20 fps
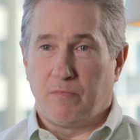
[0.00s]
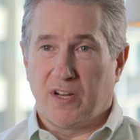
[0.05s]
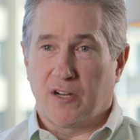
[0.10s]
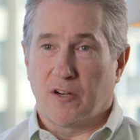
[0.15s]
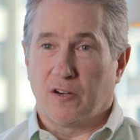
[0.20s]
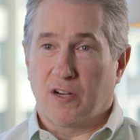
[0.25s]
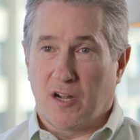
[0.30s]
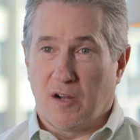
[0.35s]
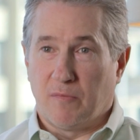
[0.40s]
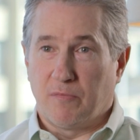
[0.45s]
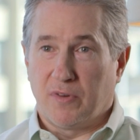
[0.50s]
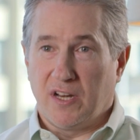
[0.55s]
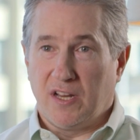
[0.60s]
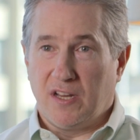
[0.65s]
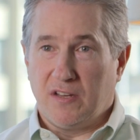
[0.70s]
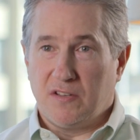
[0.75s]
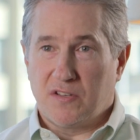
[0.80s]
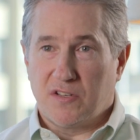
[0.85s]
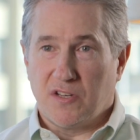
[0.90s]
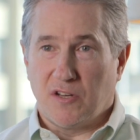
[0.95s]
Bigger
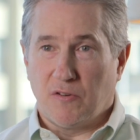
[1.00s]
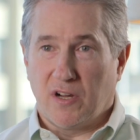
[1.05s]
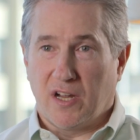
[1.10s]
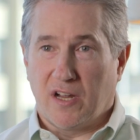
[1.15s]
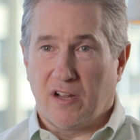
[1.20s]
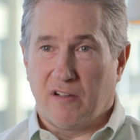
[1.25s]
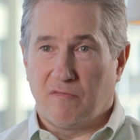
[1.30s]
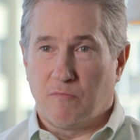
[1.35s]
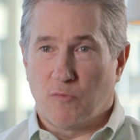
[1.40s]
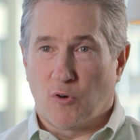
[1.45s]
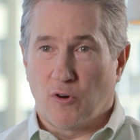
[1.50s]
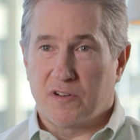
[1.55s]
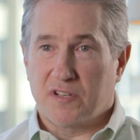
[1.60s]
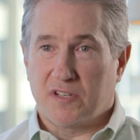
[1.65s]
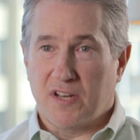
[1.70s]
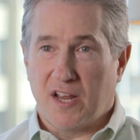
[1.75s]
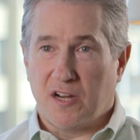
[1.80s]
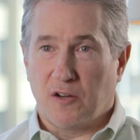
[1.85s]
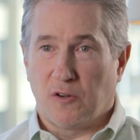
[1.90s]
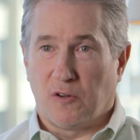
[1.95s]
companies, you have more
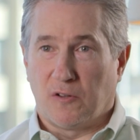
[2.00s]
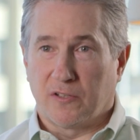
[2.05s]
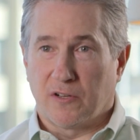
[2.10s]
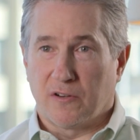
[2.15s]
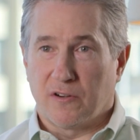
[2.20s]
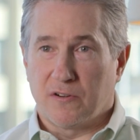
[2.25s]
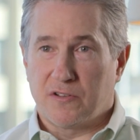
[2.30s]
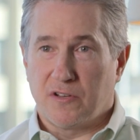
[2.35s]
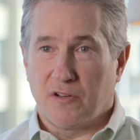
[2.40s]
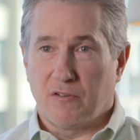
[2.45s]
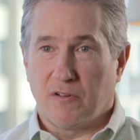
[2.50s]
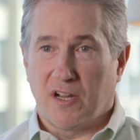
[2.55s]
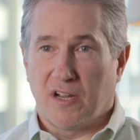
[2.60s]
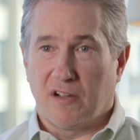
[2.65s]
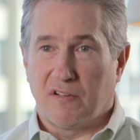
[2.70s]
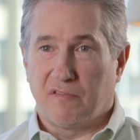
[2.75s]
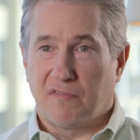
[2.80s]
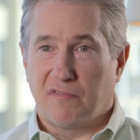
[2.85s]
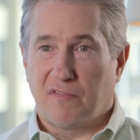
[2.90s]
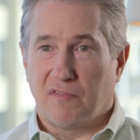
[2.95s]
stakeholders. You
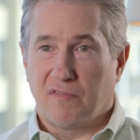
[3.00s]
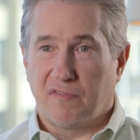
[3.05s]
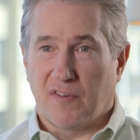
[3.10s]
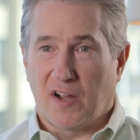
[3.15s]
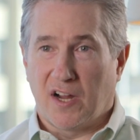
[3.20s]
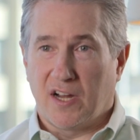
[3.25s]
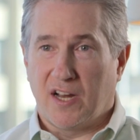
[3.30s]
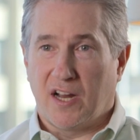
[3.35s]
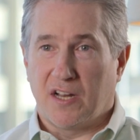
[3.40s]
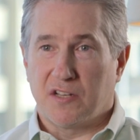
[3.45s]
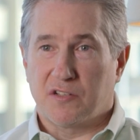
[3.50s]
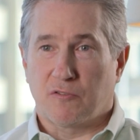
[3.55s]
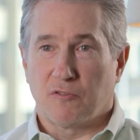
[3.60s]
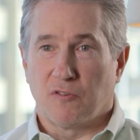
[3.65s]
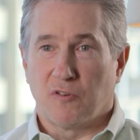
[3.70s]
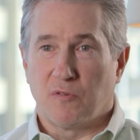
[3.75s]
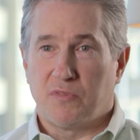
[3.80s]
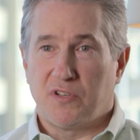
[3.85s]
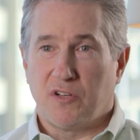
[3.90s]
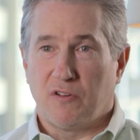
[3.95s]
have finance
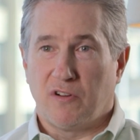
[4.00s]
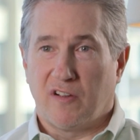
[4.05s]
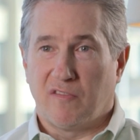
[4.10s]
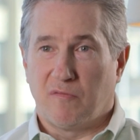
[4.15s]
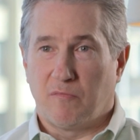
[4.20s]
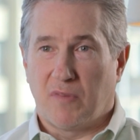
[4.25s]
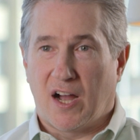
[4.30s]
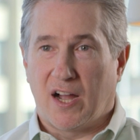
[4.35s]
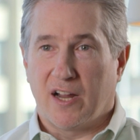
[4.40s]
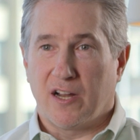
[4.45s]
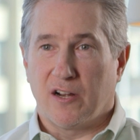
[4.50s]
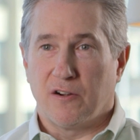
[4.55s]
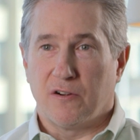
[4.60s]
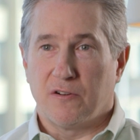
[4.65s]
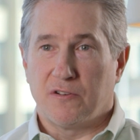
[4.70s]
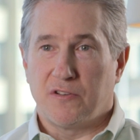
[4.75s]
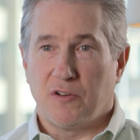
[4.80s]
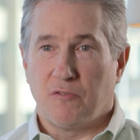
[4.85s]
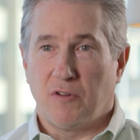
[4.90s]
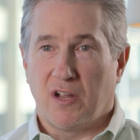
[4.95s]
groups, you have
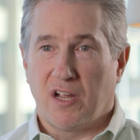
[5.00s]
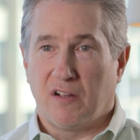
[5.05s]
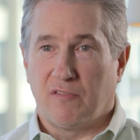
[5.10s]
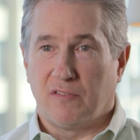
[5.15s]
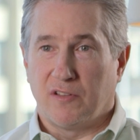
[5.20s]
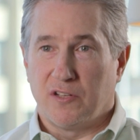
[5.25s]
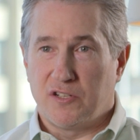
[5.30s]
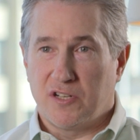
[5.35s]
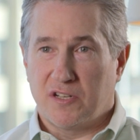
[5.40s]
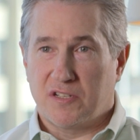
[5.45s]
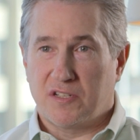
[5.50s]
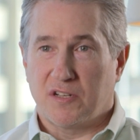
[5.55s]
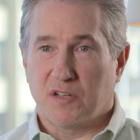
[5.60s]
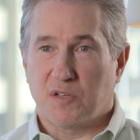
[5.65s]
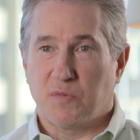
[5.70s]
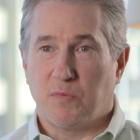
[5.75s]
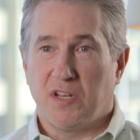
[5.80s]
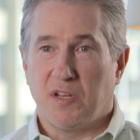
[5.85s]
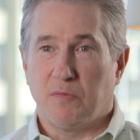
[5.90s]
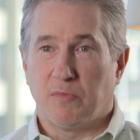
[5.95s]
buyers, you have
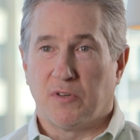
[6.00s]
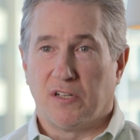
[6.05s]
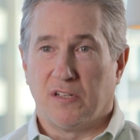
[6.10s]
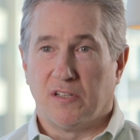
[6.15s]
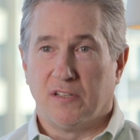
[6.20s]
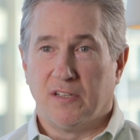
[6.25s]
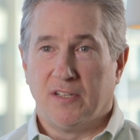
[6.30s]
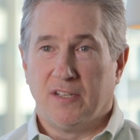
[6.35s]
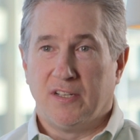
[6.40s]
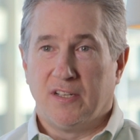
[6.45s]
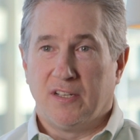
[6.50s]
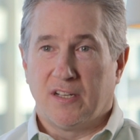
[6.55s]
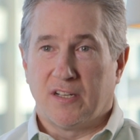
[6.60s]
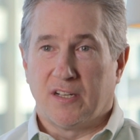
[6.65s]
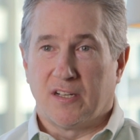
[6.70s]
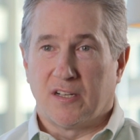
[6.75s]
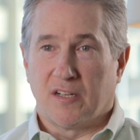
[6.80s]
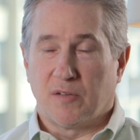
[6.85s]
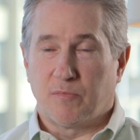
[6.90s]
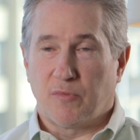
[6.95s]
logistics people,
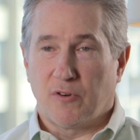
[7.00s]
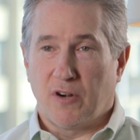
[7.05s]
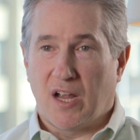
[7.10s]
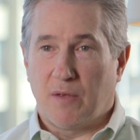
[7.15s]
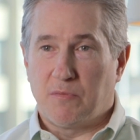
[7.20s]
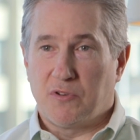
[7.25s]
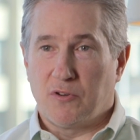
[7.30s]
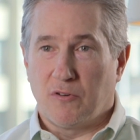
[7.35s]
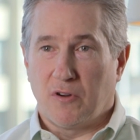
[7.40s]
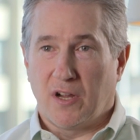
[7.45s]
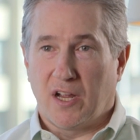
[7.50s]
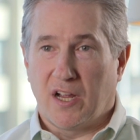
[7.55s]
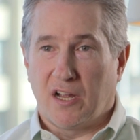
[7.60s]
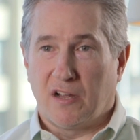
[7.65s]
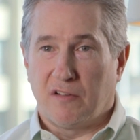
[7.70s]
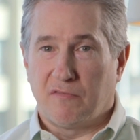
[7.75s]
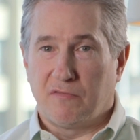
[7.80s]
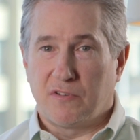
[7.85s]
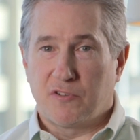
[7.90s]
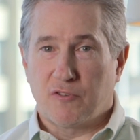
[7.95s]
perhaps you
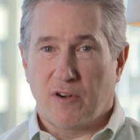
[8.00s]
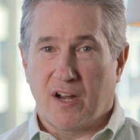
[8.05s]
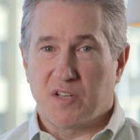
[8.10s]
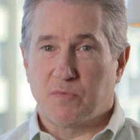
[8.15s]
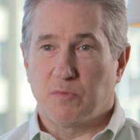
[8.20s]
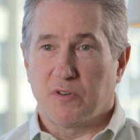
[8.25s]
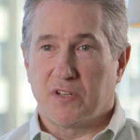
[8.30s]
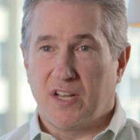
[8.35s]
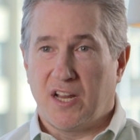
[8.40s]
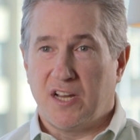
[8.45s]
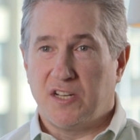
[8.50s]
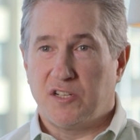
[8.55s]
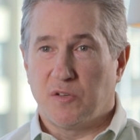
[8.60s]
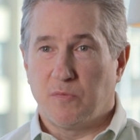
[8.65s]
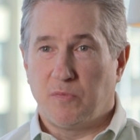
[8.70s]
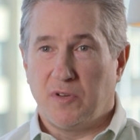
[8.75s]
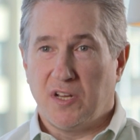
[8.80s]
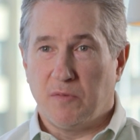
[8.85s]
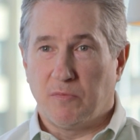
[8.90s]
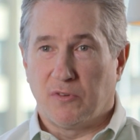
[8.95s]
have
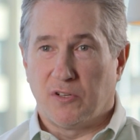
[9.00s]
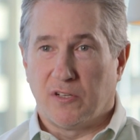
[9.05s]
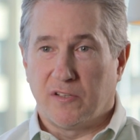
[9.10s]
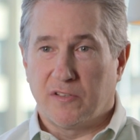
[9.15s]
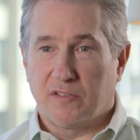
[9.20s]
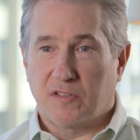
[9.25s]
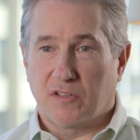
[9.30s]
transportation people.